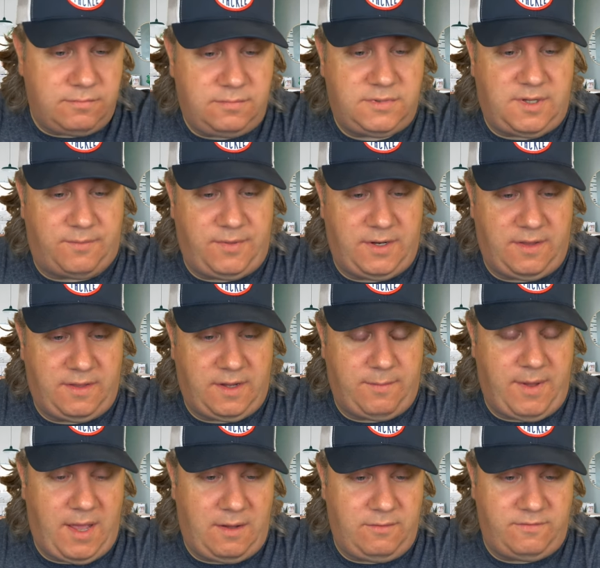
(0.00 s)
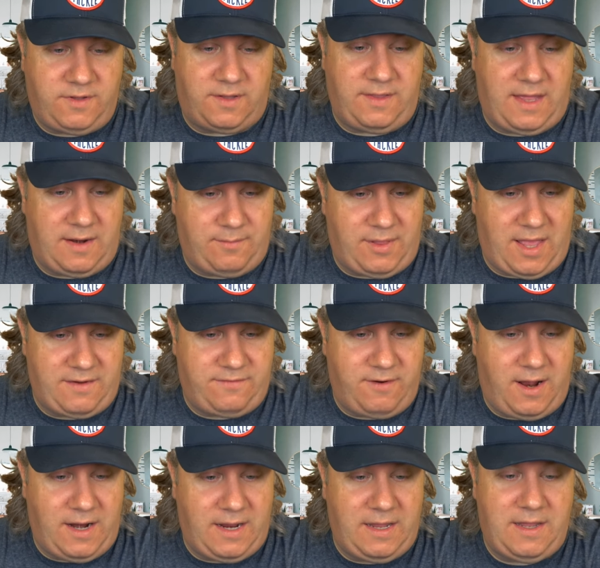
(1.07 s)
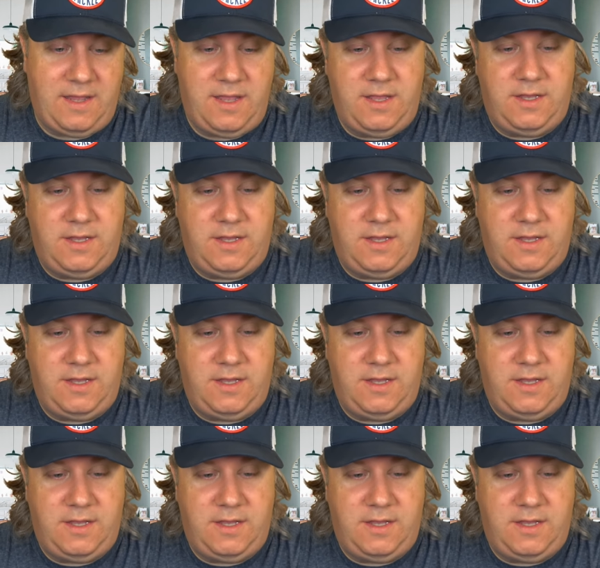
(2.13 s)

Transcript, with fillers: Something to think about. We've done that at Black Friday.